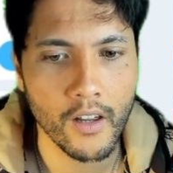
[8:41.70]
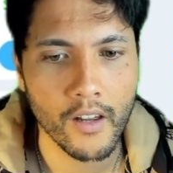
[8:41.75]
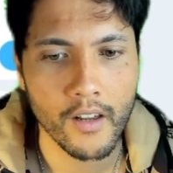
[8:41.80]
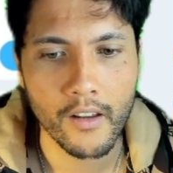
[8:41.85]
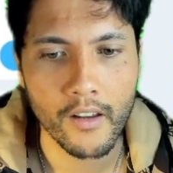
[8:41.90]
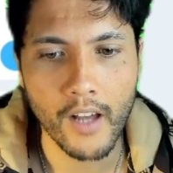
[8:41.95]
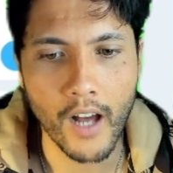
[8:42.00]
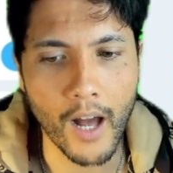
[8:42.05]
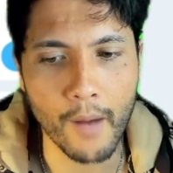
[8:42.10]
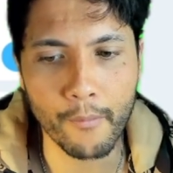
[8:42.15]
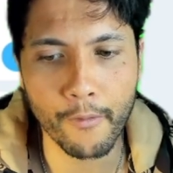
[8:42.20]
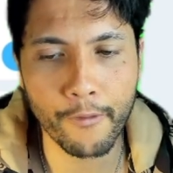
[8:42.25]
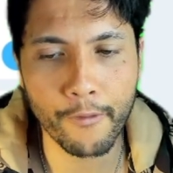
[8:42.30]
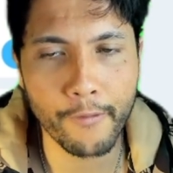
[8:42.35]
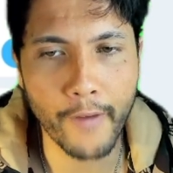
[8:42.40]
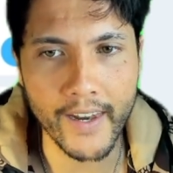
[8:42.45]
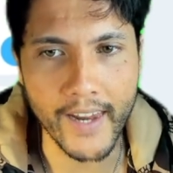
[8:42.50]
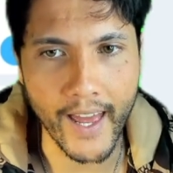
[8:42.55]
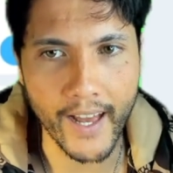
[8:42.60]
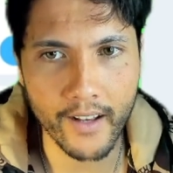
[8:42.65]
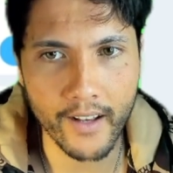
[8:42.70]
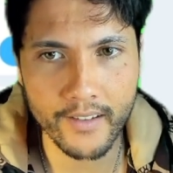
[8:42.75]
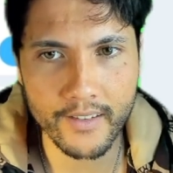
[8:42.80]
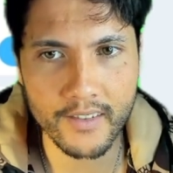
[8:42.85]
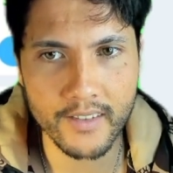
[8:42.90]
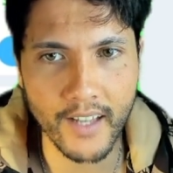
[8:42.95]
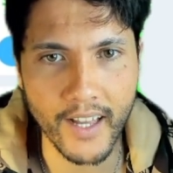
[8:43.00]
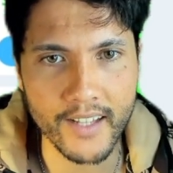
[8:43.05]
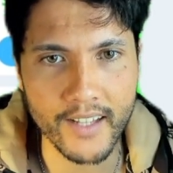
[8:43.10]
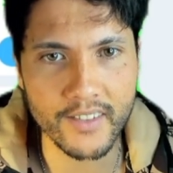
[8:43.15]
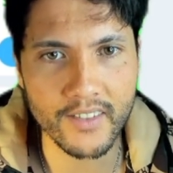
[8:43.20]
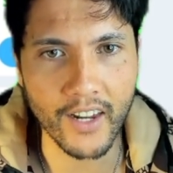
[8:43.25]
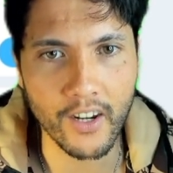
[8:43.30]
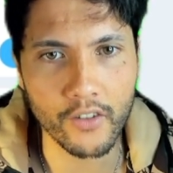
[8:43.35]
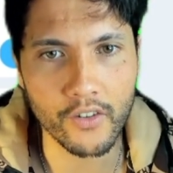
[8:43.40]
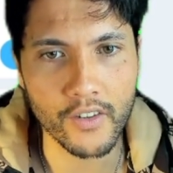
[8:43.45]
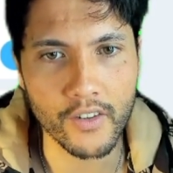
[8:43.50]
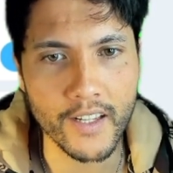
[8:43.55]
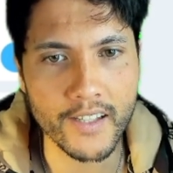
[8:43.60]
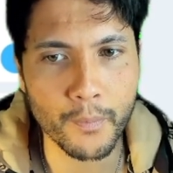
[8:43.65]
FedEx and send
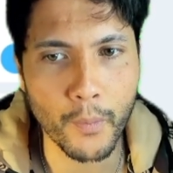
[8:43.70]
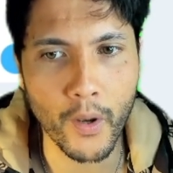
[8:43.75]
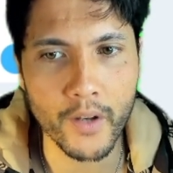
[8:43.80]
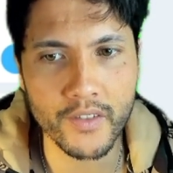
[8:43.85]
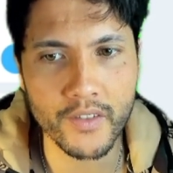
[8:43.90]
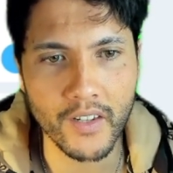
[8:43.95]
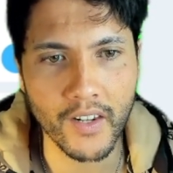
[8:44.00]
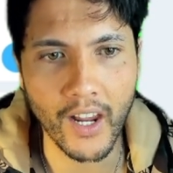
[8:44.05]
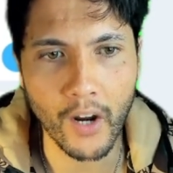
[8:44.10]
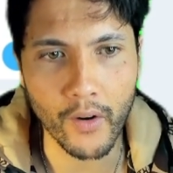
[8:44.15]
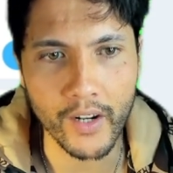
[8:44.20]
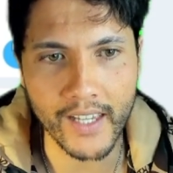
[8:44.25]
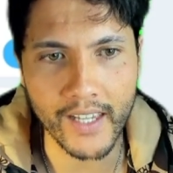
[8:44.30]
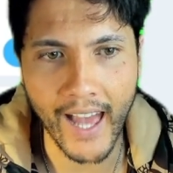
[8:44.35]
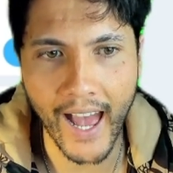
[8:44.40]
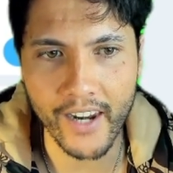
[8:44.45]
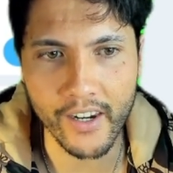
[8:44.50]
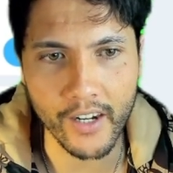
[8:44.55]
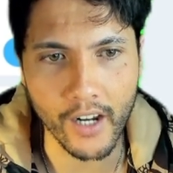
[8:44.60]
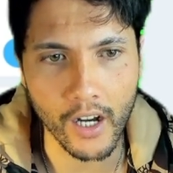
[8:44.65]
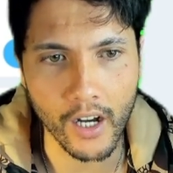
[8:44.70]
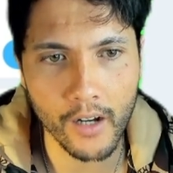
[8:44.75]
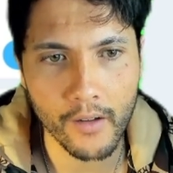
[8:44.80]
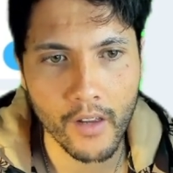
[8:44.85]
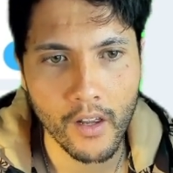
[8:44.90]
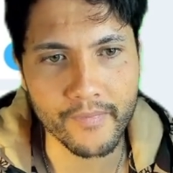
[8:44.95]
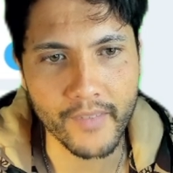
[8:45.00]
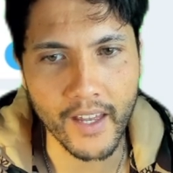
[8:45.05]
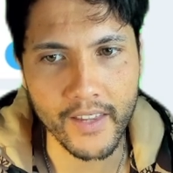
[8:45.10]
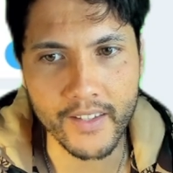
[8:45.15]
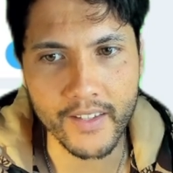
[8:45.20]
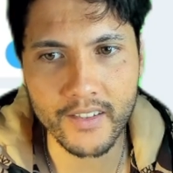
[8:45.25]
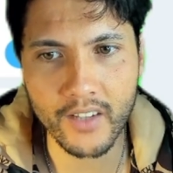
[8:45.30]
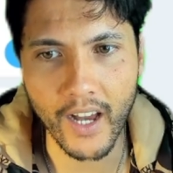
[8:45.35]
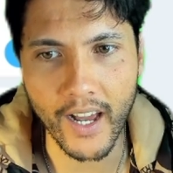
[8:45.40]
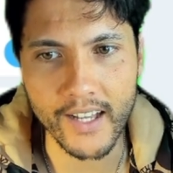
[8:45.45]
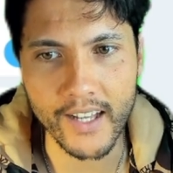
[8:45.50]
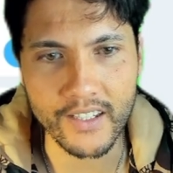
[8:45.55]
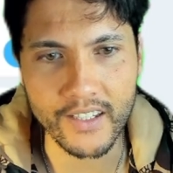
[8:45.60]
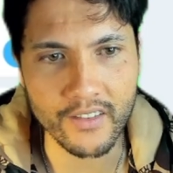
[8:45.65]
it to this person here in Canada, and this
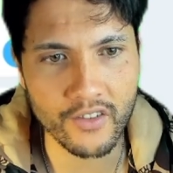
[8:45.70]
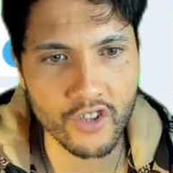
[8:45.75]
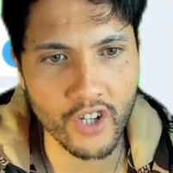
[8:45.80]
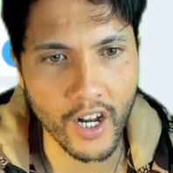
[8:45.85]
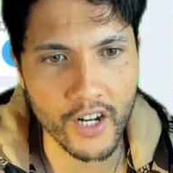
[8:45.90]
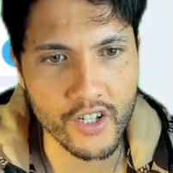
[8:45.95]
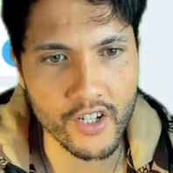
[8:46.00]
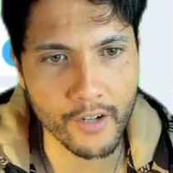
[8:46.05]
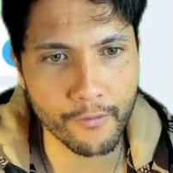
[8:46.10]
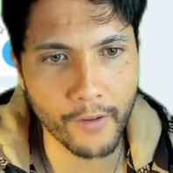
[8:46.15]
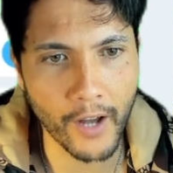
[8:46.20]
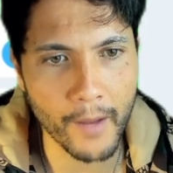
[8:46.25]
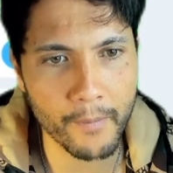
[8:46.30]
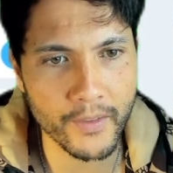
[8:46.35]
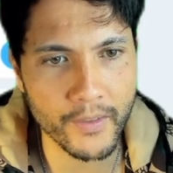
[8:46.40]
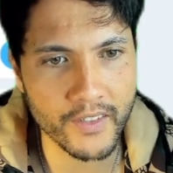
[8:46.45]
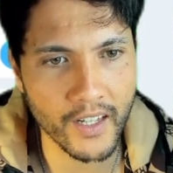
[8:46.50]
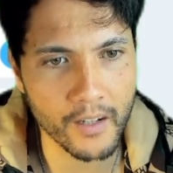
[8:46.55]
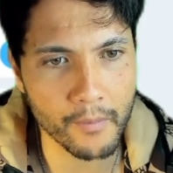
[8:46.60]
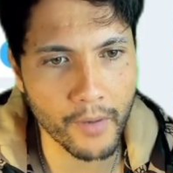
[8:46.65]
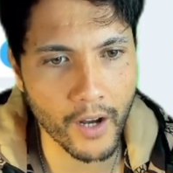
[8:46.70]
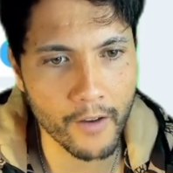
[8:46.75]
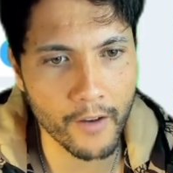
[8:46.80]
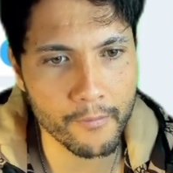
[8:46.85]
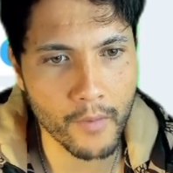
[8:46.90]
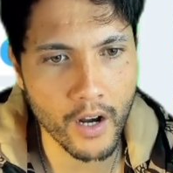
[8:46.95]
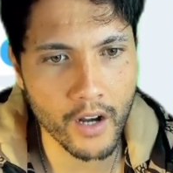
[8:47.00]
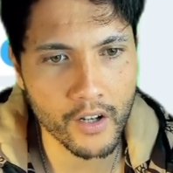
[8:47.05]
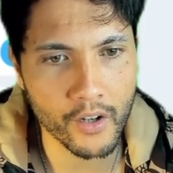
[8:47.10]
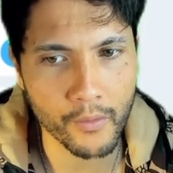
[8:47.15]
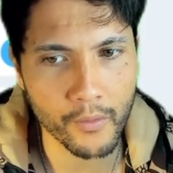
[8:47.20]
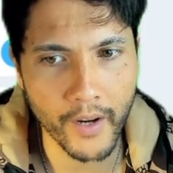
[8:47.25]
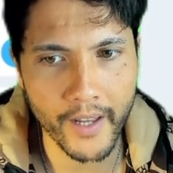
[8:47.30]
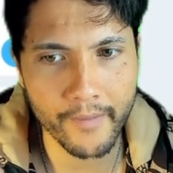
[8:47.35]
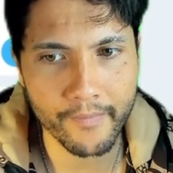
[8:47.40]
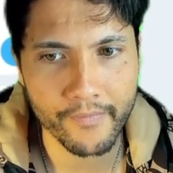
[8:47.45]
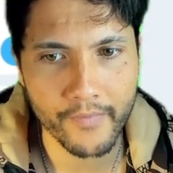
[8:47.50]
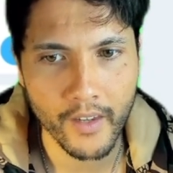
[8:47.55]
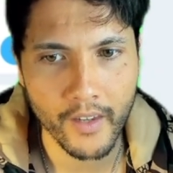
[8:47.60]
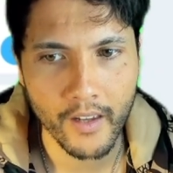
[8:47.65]
guy is charging 5% above market
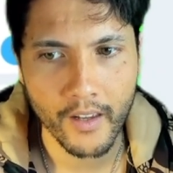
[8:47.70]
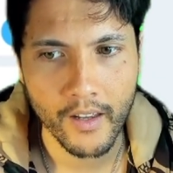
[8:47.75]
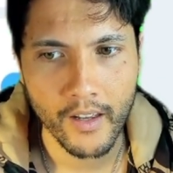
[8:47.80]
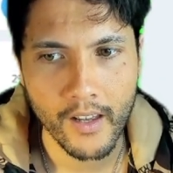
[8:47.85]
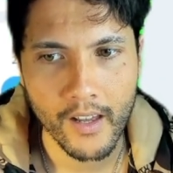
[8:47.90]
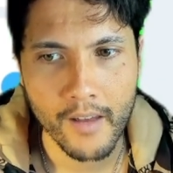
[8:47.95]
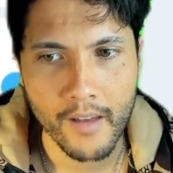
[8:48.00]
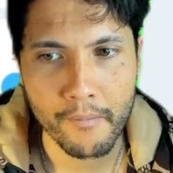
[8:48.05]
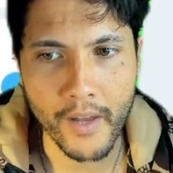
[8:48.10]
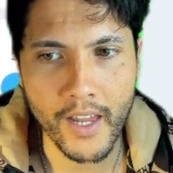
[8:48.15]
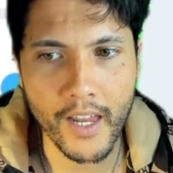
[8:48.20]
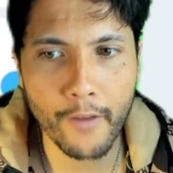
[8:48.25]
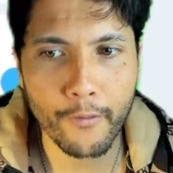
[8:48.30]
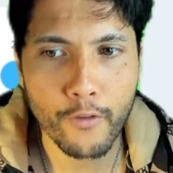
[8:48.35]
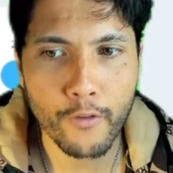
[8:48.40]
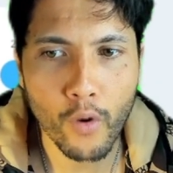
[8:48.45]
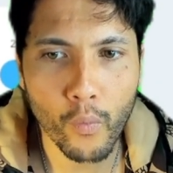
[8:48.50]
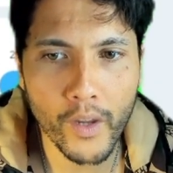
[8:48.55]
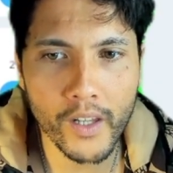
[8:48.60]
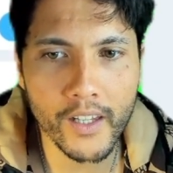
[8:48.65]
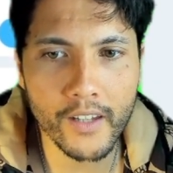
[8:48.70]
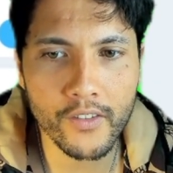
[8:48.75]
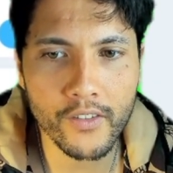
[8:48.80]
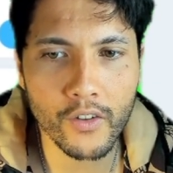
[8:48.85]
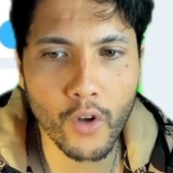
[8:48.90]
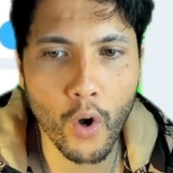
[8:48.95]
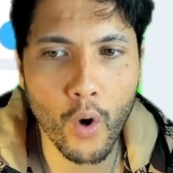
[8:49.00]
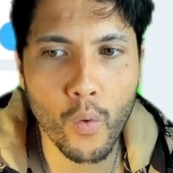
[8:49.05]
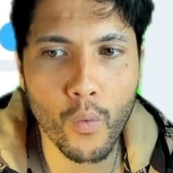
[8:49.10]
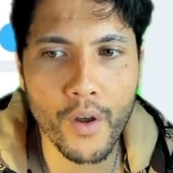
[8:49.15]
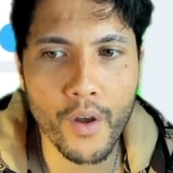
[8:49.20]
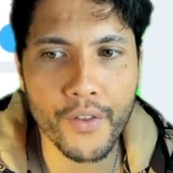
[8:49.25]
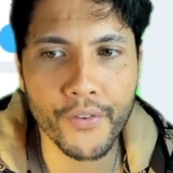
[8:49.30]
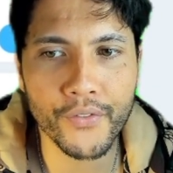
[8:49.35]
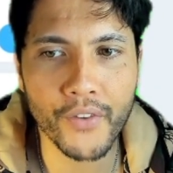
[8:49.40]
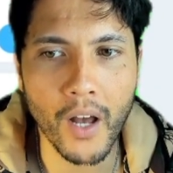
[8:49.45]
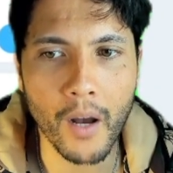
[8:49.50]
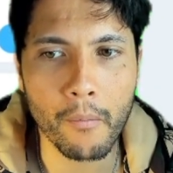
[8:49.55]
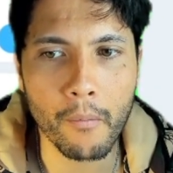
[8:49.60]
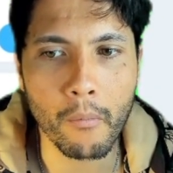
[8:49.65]
rate. But if you're willing to go with
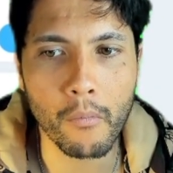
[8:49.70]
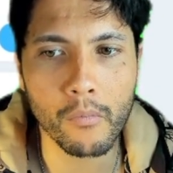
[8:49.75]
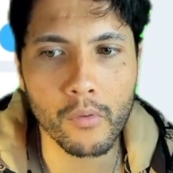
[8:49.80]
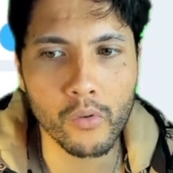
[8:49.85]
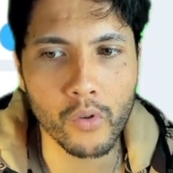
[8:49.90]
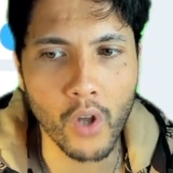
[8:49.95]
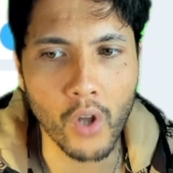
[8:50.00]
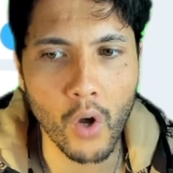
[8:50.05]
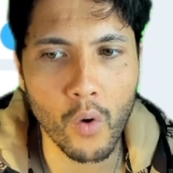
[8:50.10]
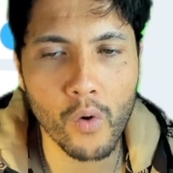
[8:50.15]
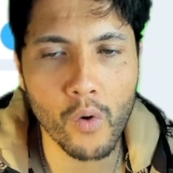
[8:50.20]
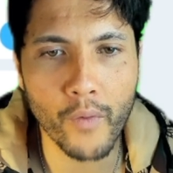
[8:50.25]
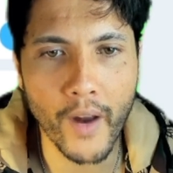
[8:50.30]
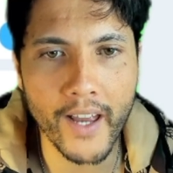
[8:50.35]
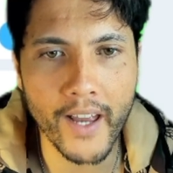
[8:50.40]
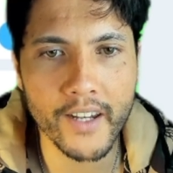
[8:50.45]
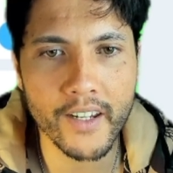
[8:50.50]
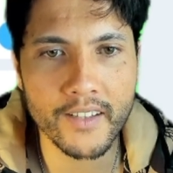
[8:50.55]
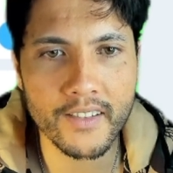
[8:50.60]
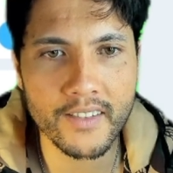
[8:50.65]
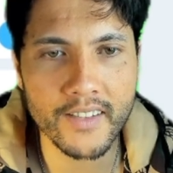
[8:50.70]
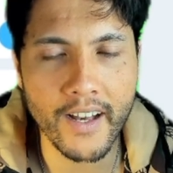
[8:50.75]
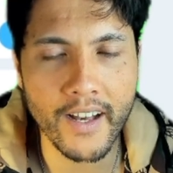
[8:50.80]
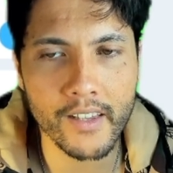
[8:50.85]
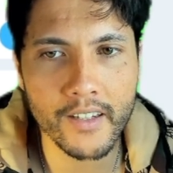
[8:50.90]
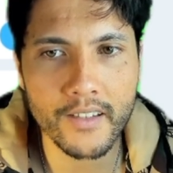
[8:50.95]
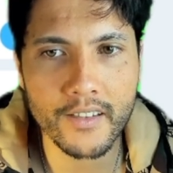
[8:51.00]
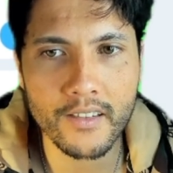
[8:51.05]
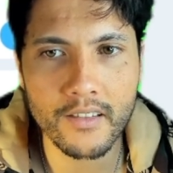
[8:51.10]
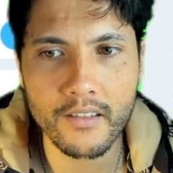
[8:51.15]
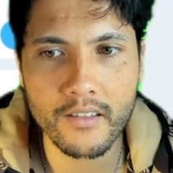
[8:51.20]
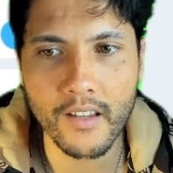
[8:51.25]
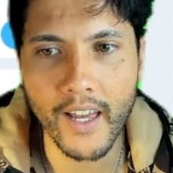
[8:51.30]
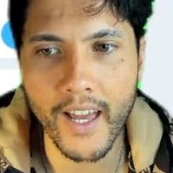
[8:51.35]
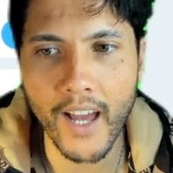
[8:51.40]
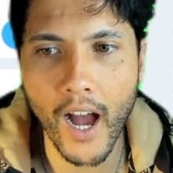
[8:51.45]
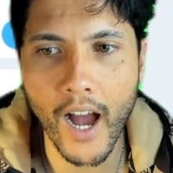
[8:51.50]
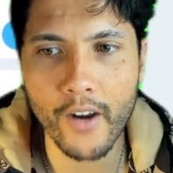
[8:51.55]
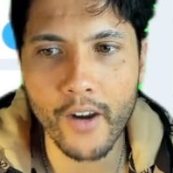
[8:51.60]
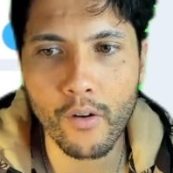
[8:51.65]
some lower rated sellers,
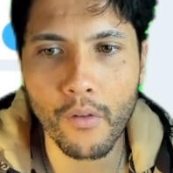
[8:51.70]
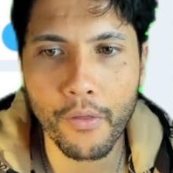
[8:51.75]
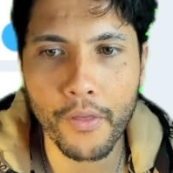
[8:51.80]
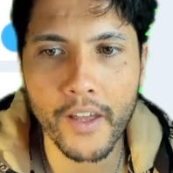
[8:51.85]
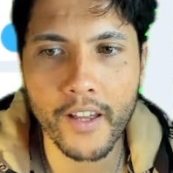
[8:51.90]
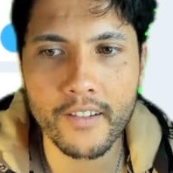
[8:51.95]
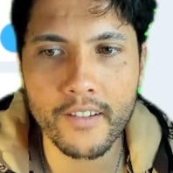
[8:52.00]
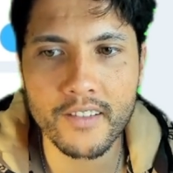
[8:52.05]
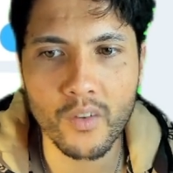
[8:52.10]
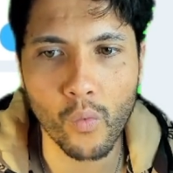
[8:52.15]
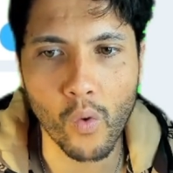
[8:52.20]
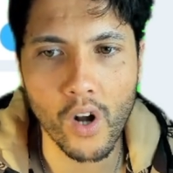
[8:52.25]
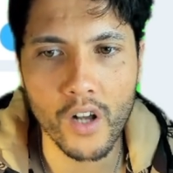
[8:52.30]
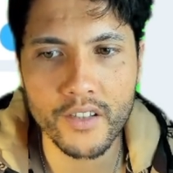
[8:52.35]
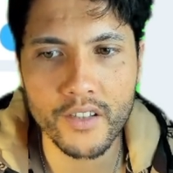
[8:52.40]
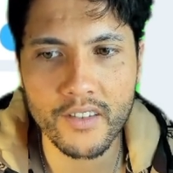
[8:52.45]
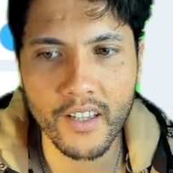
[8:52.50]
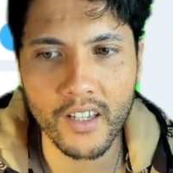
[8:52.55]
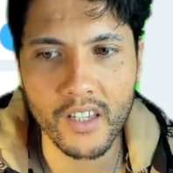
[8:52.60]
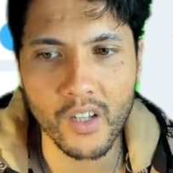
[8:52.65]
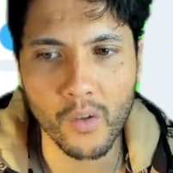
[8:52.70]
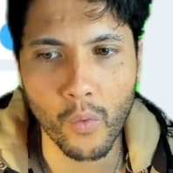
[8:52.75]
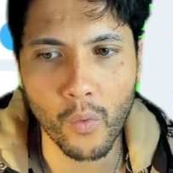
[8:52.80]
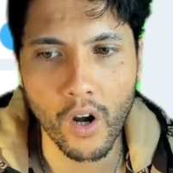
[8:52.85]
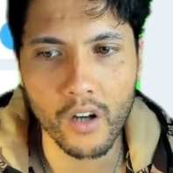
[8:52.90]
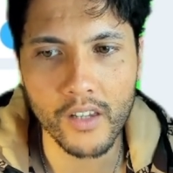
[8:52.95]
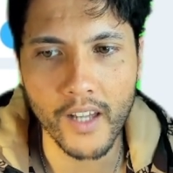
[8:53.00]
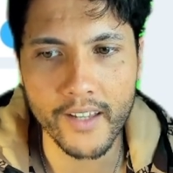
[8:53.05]
I don't think it's the worst thing in the world.